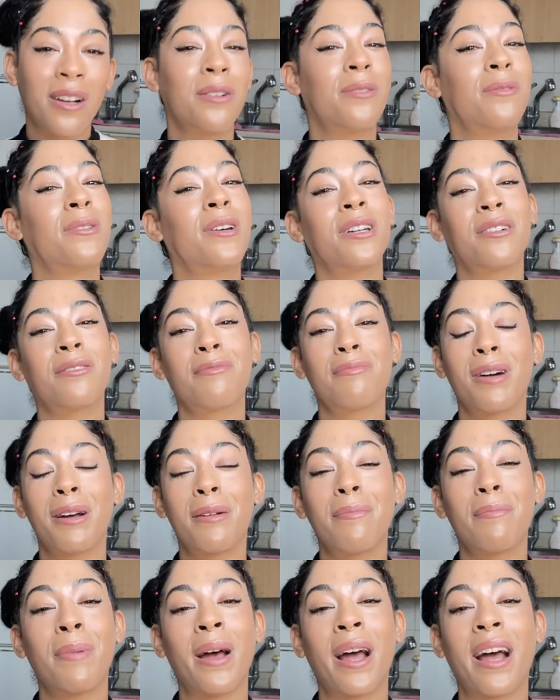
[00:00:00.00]
one of my
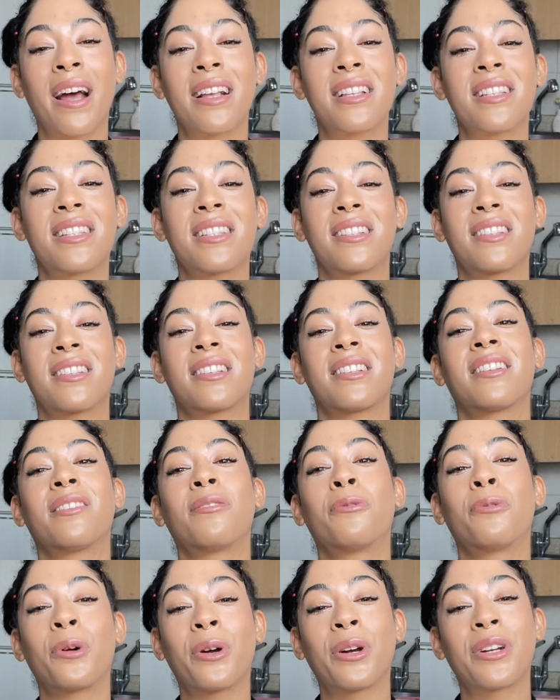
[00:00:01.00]
best
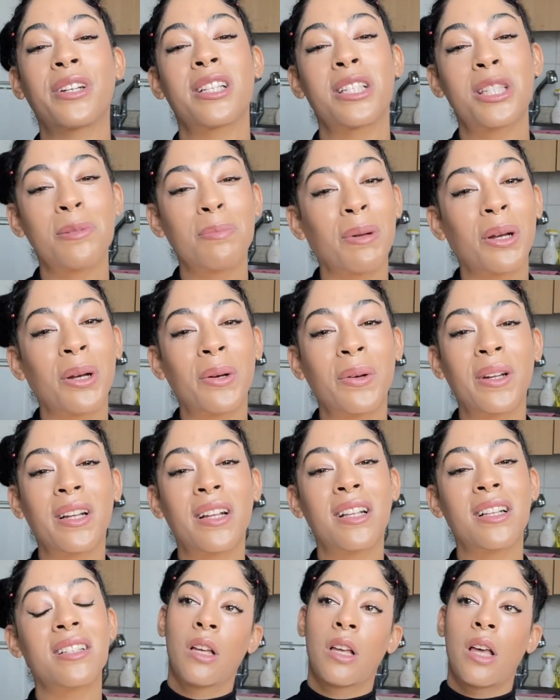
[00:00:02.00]
work
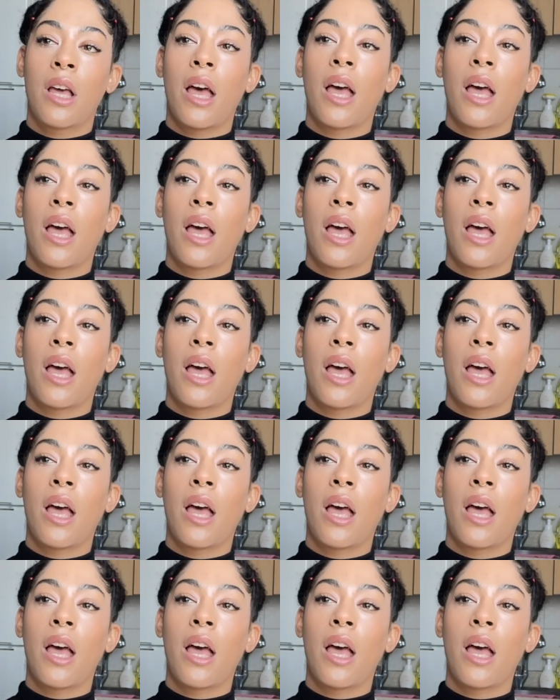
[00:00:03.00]
experience.